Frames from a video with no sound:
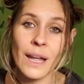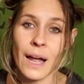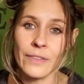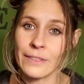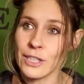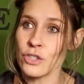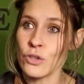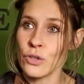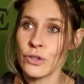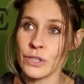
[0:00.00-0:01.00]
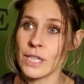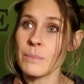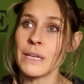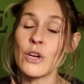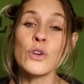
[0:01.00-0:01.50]
And that there's going to
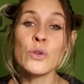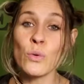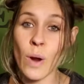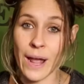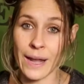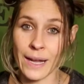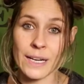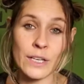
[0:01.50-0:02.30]
be a new way and